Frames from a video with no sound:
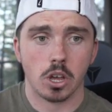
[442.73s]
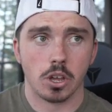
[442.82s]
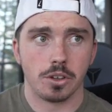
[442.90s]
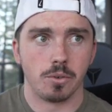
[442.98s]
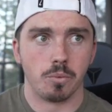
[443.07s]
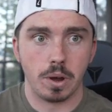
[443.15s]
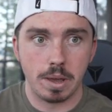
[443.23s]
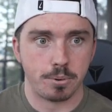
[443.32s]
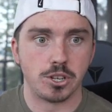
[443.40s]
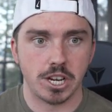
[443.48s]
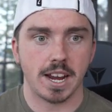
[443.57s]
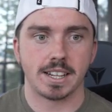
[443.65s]
We
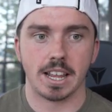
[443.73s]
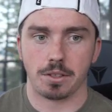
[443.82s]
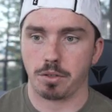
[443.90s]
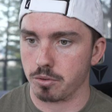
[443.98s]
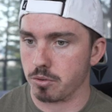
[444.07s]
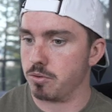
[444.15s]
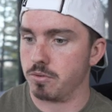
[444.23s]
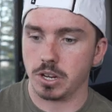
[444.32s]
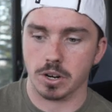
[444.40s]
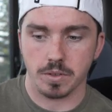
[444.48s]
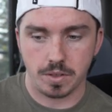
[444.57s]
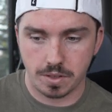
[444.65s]
project that through,
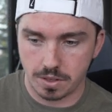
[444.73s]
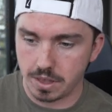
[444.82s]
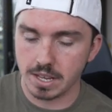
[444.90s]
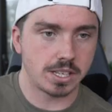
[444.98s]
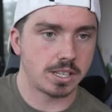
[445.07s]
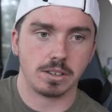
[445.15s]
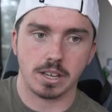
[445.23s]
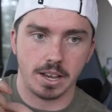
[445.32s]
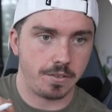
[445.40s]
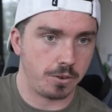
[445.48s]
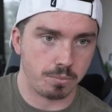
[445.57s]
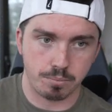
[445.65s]
this,
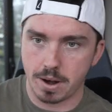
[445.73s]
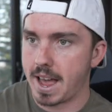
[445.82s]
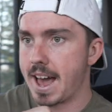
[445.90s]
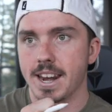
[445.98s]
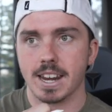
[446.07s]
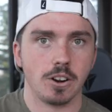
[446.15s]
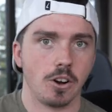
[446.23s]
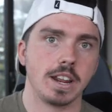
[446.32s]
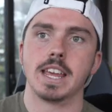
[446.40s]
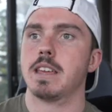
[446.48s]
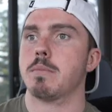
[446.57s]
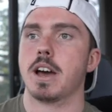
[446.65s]
if you're adding on
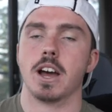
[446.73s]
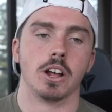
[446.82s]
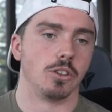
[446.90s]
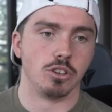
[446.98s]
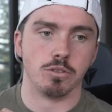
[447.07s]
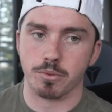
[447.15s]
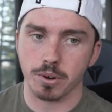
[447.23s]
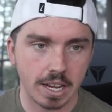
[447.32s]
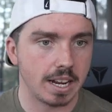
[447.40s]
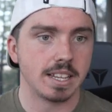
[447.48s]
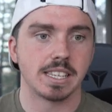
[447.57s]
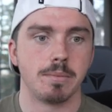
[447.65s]
email or you're
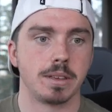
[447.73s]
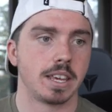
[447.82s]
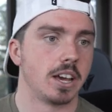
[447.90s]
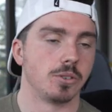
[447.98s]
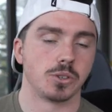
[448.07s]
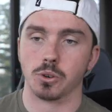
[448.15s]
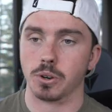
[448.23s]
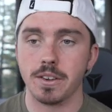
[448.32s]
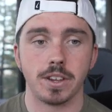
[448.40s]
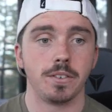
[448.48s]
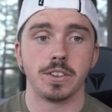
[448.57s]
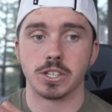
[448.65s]
bringing in something else, or
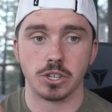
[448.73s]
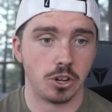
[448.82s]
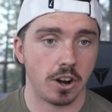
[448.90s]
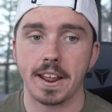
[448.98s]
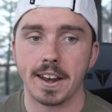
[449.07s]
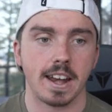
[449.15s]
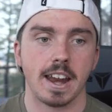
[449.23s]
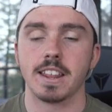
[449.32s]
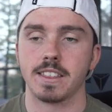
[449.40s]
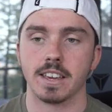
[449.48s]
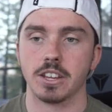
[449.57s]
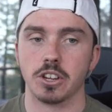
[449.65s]
even if you're not adding
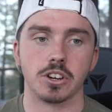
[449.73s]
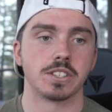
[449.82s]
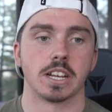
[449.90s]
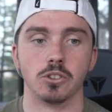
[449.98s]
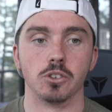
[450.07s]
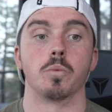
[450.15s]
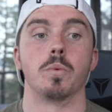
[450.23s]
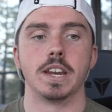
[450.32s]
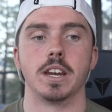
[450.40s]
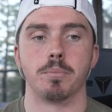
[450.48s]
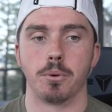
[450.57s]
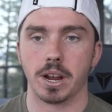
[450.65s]
anything and you're just like, look, we
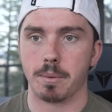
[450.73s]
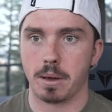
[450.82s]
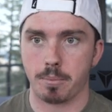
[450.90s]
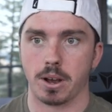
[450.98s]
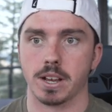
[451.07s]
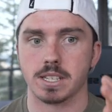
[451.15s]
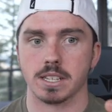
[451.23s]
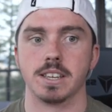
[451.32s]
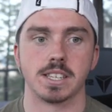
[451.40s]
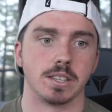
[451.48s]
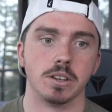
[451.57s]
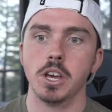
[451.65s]
need to bring up our price to
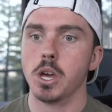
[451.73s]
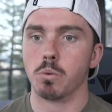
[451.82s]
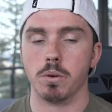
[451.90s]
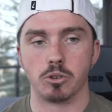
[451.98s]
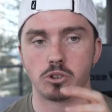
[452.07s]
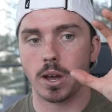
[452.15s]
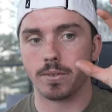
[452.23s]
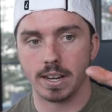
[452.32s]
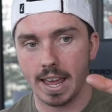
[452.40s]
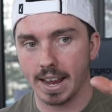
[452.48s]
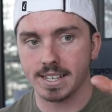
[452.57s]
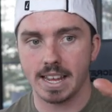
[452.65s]
this and we've been driving
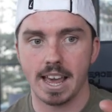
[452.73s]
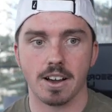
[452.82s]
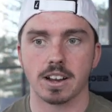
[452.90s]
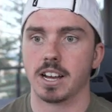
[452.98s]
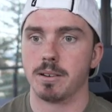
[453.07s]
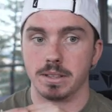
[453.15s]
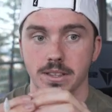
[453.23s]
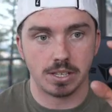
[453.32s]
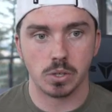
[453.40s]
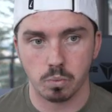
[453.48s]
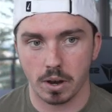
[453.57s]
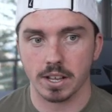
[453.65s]
X outcome and this
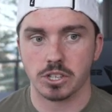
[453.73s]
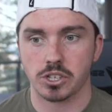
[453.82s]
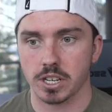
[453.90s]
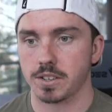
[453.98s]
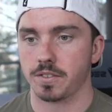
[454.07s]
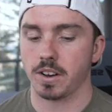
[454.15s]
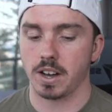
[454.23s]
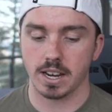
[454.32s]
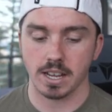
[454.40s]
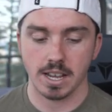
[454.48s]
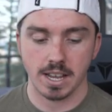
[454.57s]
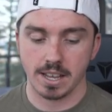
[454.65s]
is why it's
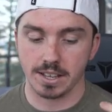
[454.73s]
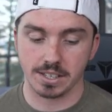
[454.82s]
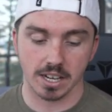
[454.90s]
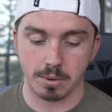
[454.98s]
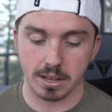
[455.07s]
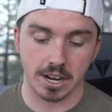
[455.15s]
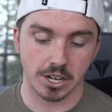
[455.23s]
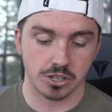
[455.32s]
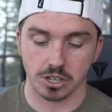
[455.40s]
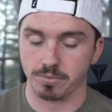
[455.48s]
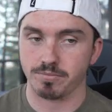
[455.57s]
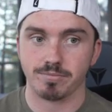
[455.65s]
justified. It's going to be an
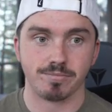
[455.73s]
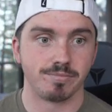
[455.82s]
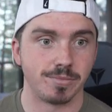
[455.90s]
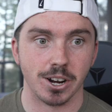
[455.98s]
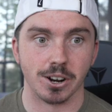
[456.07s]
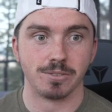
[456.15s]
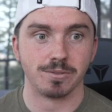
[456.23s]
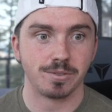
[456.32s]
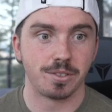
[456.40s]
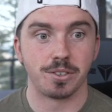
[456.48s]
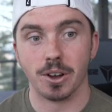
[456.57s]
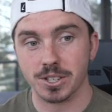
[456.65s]
extra,
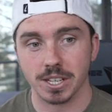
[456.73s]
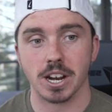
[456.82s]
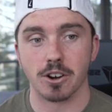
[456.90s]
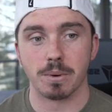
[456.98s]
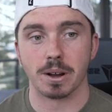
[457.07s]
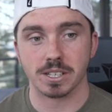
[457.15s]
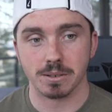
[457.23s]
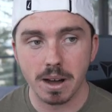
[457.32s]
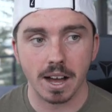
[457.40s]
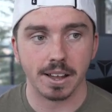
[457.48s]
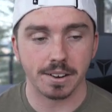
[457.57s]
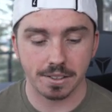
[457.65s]
$1,300 a
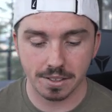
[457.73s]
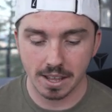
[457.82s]
month.